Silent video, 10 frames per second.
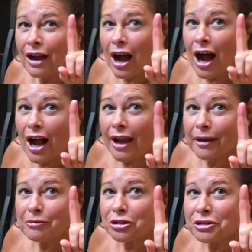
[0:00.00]

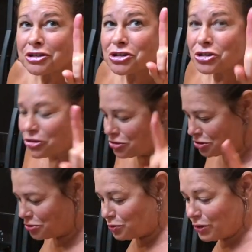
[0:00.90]
I'm going to show
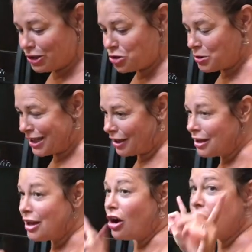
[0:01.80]
you real quick
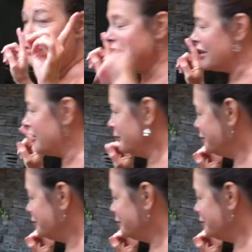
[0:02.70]
over here.